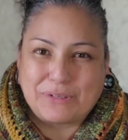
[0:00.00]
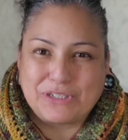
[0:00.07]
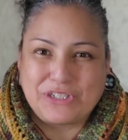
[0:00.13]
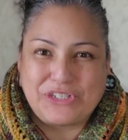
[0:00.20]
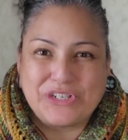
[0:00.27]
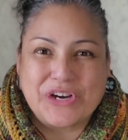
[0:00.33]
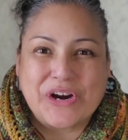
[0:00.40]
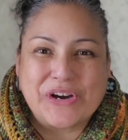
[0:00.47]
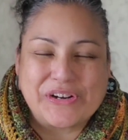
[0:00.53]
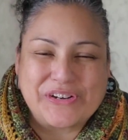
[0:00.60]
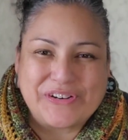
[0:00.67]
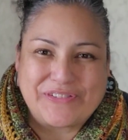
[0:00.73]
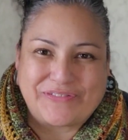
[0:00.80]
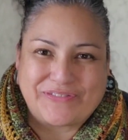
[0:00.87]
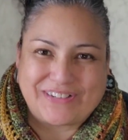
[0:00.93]

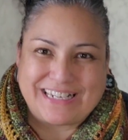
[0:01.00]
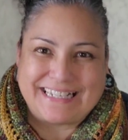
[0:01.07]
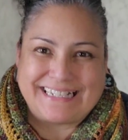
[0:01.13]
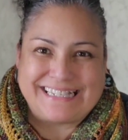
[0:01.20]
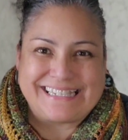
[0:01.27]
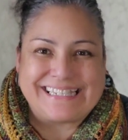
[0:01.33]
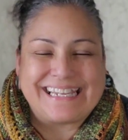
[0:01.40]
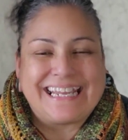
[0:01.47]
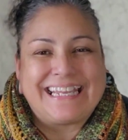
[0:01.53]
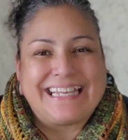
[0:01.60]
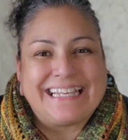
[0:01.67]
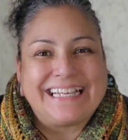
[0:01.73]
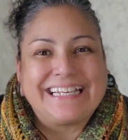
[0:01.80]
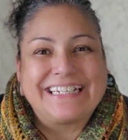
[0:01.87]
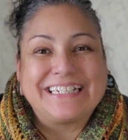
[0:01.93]
Buongiorno, friends.
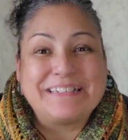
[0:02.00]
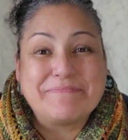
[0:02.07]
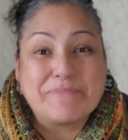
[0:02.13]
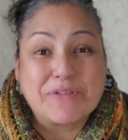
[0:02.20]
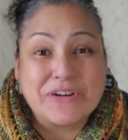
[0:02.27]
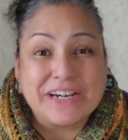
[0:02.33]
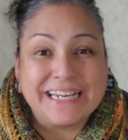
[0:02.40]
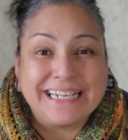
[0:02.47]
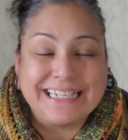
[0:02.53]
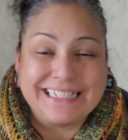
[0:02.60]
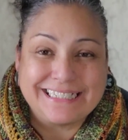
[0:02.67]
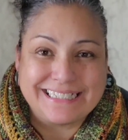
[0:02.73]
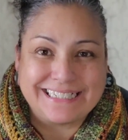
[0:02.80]
Good morning.